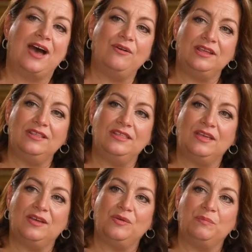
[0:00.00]
out in
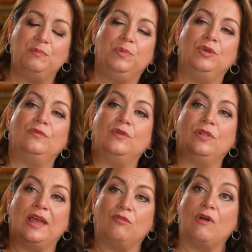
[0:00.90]
the beautiful
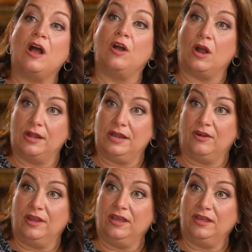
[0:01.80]
rock garden
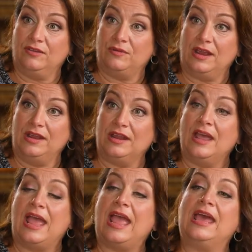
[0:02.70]
area, right?
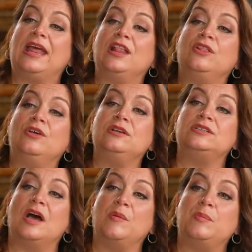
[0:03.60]
Yeah. And I
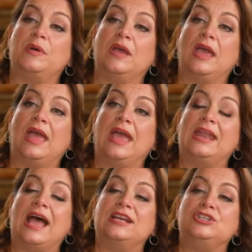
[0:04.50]
looked up
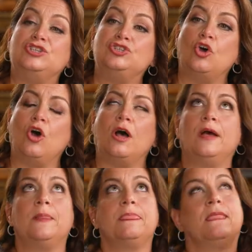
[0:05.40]
and I saw